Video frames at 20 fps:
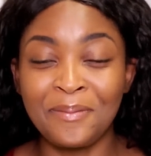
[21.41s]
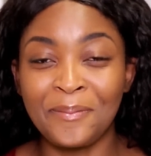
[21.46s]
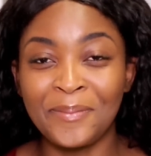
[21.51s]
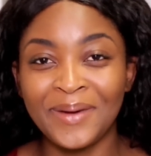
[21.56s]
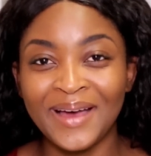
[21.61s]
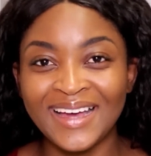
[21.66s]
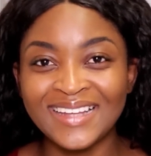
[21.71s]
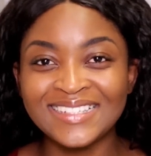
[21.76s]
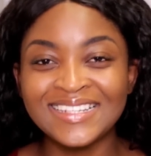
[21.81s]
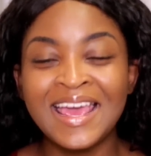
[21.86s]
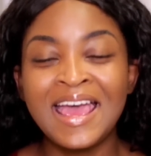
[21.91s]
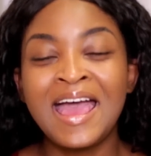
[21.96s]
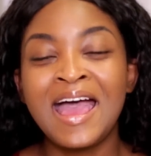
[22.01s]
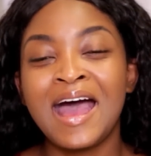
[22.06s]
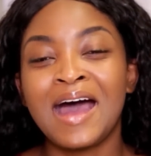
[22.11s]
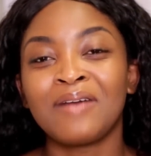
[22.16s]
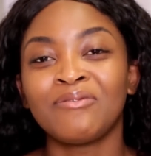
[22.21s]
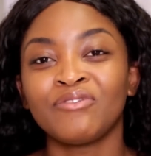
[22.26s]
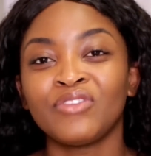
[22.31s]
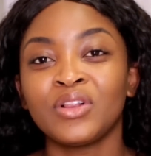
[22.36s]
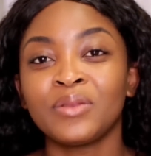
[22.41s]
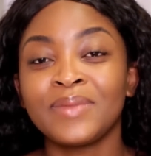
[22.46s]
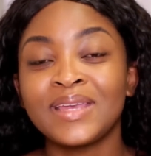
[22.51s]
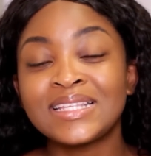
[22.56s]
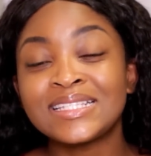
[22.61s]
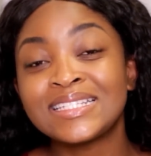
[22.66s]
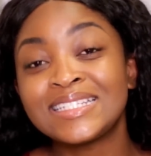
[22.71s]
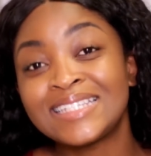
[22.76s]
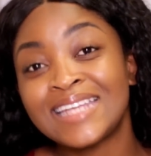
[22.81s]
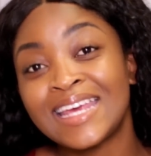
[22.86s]
But I'm
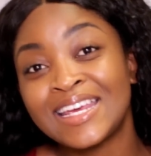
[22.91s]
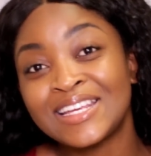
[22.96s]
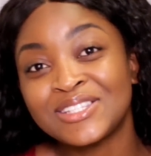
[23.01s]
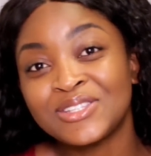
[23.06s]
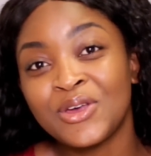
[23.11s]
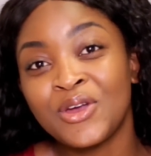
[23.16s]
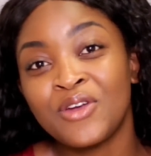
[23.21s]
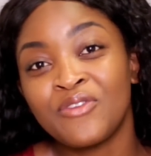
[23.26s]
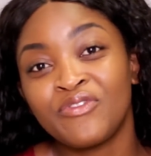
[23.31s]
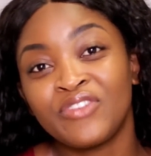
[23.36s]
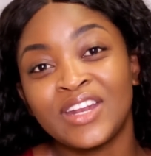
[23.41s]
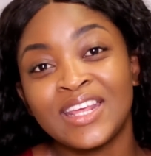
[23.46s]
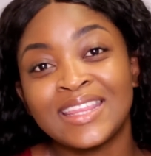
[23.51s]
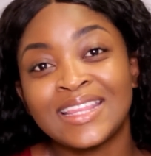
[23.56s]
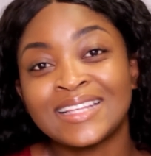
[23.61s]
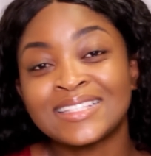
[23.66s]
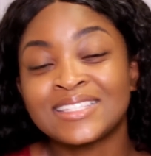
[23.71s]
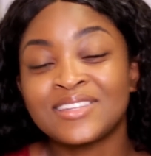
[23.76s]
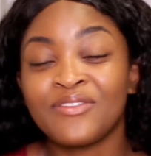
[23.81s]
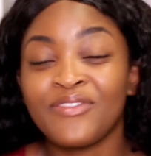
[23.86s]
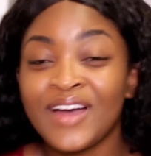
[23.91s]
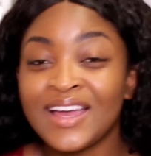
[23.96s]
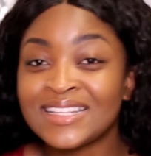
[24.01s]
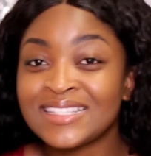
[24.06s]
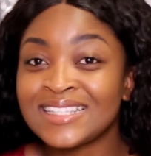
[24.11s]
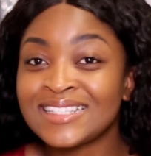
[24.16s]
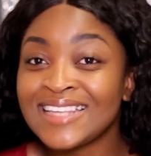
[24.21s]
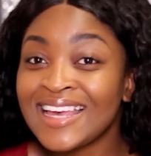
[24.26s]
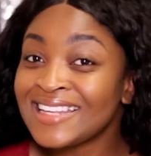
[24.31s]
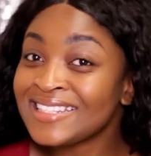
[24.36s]
filming today, so hopefully that
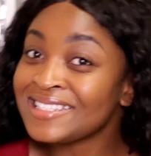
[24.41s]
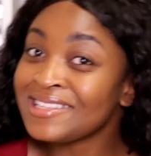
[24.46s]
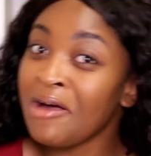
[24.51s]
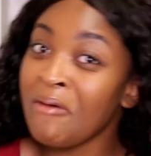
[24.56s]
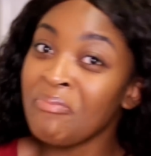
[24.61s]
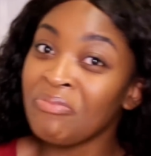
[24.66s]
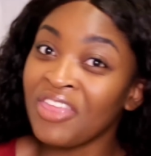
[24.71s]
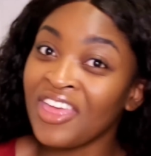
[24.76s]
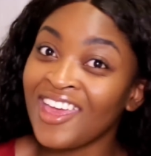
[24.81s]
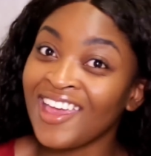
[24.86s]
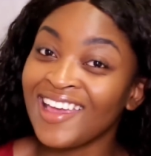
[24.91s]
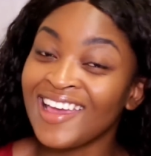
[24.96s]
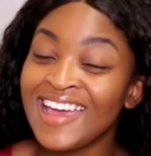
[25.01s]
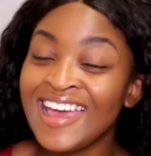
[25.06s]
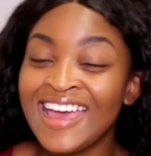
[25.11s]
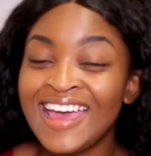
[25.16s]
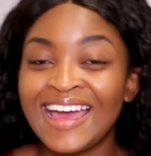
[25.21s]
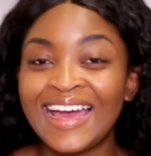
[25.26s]
suffices as something.